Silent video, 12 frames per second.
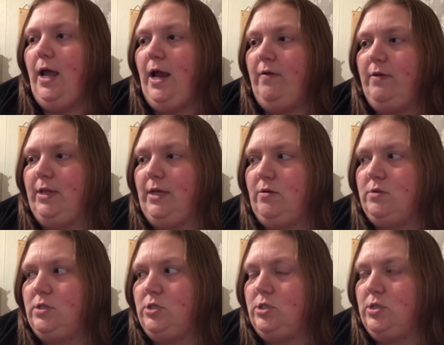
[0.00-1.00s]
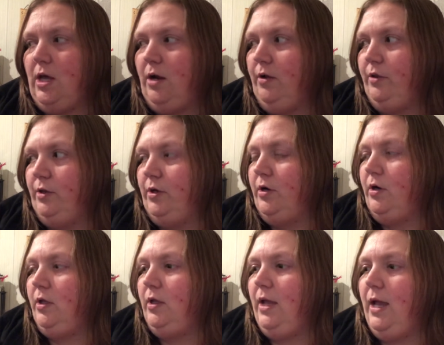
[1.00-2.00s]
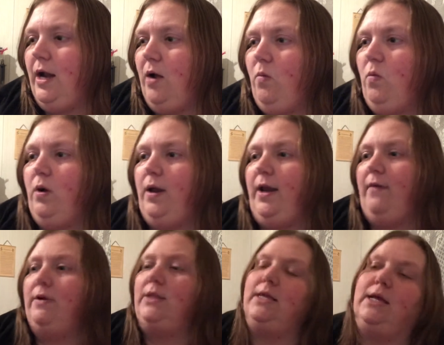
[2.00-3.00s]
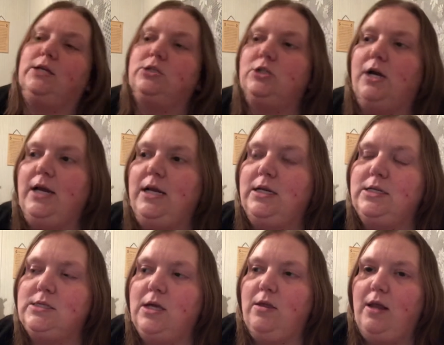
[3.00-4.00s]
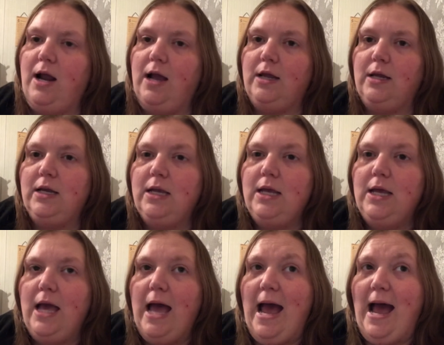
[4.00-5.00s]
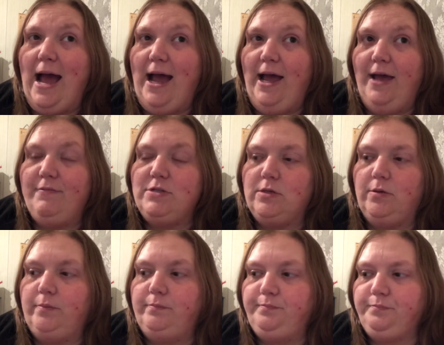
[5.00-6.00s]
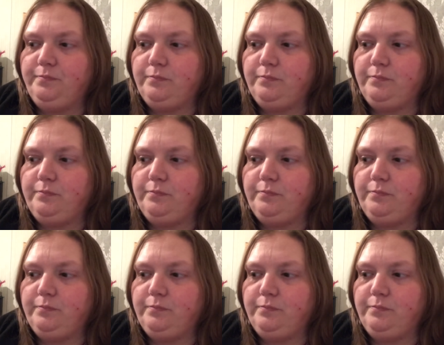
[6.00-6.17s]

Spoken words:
Everything else is just kind of cluttered, and I want everything straight so that I have some